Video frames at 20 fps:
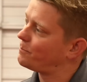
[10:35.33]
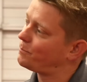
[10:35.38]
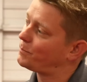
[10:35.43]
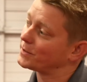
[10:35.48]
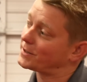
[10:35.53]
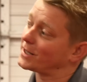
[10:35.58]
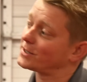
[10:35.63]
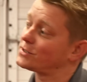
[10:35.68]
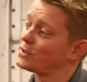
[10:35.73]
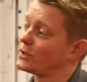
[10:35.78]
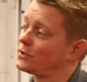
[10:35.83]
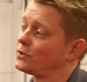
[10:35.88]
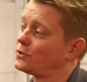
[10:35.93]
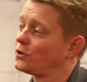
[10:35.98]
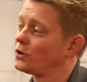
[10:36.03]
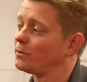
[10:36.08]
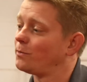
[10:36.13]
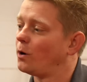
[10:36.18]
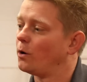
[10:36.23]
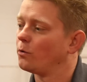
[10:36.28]
That's a Correct. That's not the
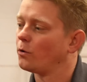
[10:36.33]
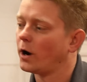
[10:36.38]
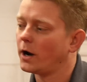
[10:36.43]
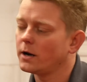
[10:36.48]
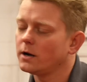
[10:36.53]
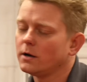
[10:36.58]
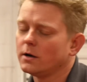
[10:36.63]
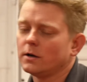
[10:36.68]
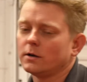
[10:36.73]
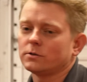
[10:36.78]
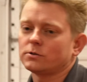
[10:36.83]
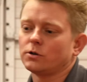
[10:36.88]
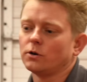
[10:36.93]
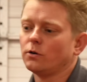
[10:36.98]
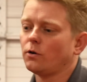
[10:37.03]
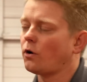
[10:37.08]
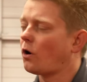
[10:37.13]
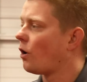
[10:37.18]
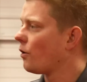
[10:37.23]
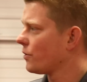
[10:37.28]
turbo, right?
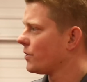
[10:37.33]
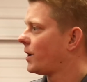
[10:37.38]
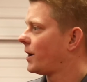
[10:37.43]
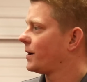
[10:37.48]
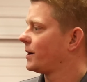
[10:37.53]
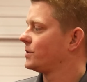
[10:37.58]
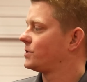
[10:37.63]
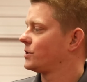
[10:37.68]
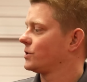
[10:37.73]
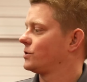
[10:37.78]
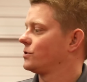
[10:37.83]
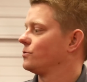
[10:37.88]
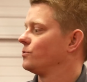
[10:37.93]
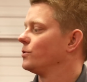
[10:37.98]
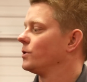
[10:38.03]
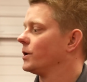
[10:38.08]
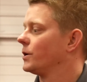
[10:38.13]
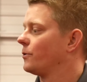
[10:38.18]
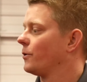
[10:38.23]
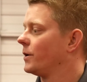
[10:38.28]
So all the 996 is a
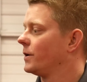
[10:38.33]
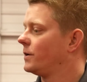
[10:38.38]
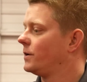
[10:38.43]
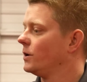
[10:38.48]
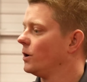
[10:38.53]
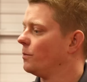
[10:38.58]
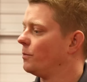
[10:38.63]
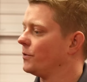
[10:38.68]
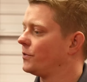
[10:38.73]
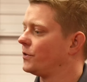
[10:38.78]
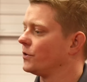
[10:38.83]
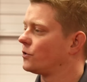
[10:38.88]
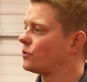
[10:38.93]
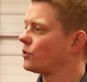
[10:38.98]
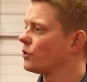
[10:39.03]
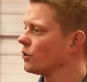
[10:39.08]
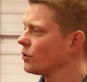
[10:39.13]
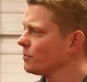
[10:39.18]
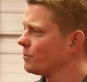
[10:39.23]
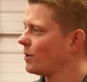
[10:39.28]
really great deal, but the
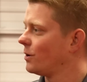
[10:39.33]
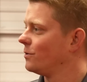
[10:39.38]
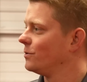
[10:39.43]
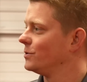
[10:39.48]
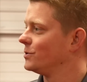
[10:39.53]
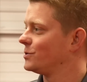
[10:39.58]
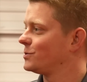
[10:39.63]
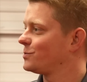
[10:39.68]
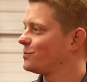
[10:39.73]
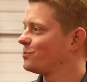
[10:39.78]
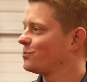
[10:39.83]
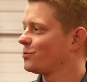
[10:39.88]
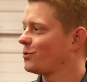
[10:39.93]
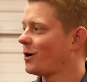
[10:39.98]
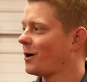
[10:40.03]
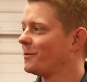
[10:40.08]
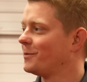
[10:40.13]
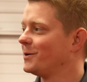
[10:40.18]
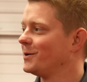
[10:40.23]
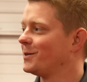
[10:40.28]
turbo is
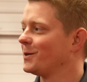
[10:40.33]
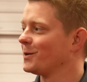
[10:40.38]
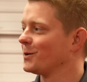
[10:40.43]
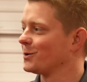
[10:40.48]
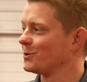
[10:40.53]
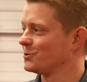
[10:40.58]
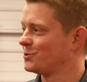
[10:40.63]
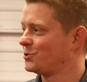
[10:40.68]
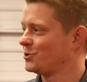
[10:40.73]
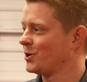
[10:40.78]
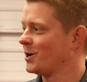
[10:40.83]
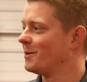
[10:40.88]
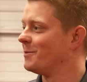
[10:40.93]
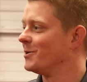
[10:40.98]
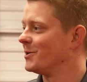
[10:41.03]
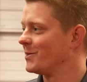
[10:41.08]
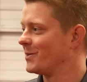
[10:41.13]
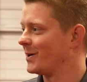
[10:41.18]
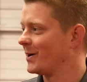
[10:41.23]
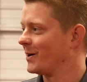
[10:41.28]
probably the little
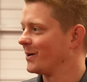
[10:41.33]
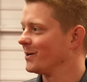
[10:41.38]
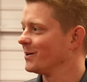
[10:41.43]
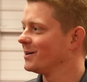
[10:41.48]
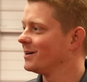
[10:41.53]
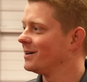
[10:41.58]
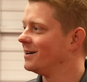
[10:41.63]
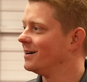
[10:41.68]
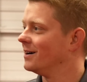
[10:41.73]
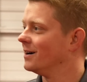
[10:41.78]
gem in there.